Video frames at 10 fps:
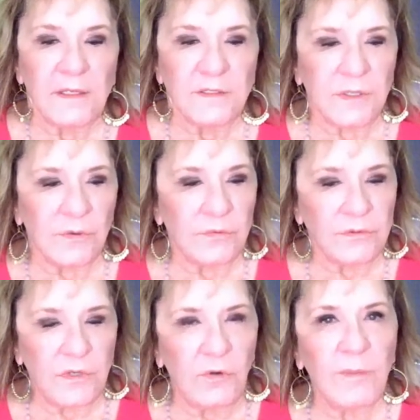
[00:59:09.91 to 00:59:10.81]
So
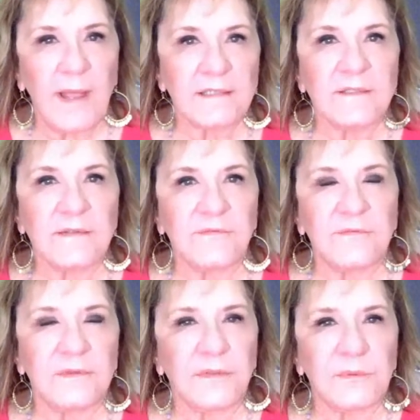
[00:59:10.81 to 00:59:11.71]
go back to
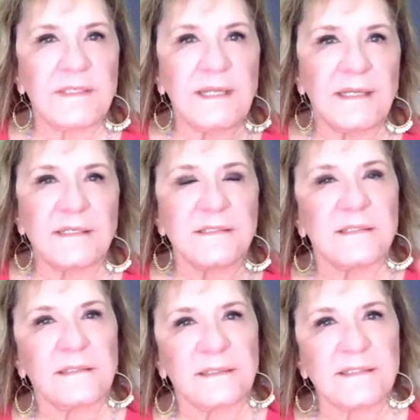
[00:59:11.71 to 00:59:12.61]
the 3
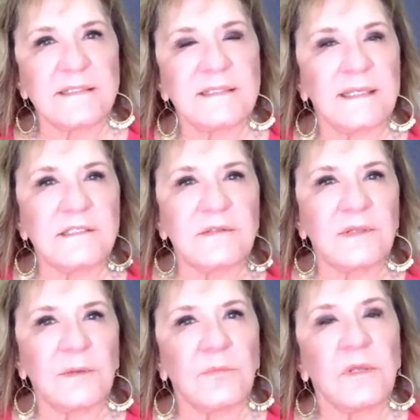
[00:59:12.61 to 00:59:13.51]
days, listen to each of
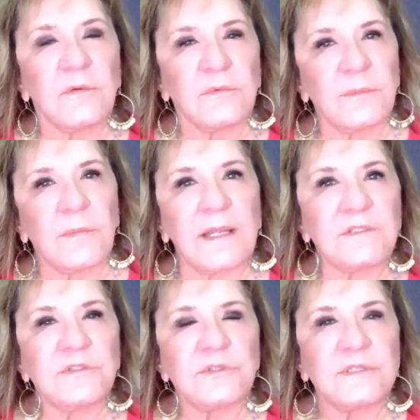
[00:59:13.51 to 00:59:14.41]
them,
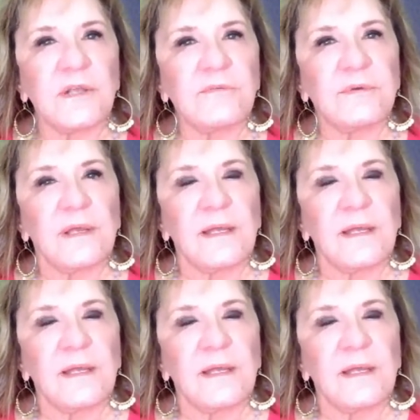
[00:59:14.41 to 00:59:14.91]
remind yourself